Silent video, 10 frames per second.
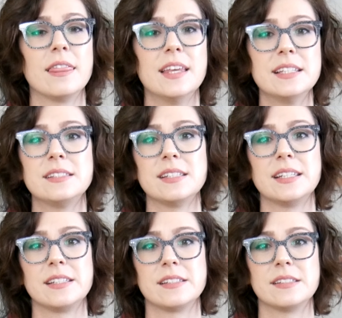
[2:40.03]
This
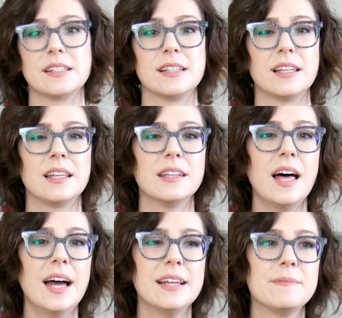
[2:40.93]
is a
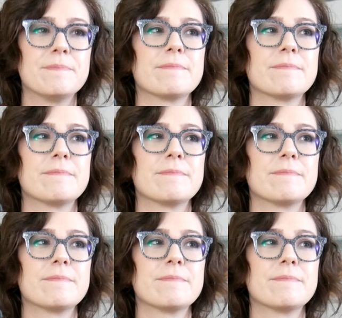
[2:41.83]
lot